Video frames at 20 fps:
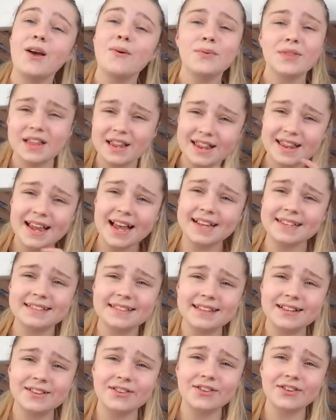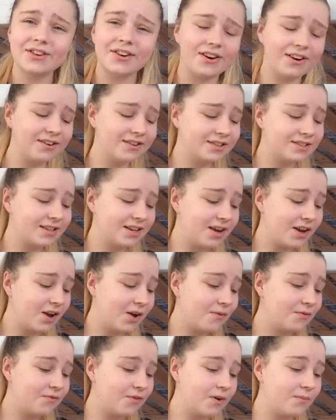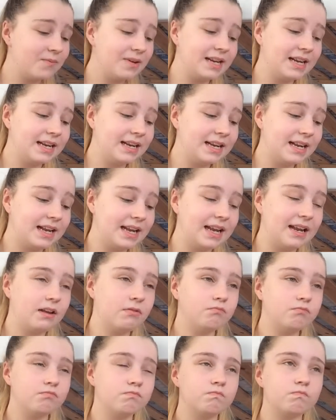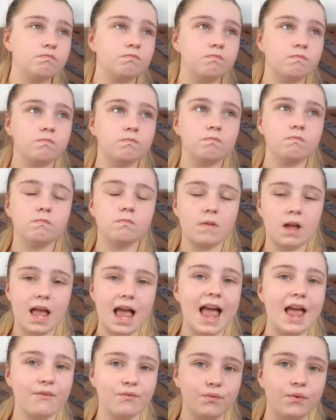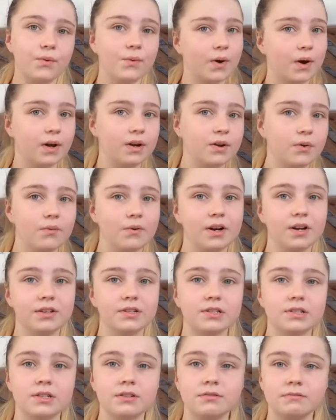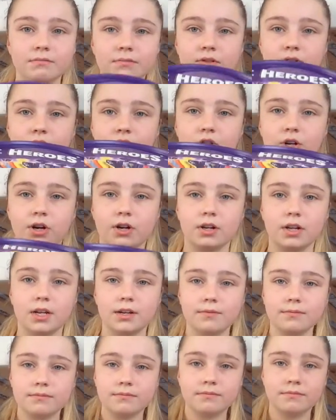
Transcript: But the last thing I got from nearly everyone was chocolate.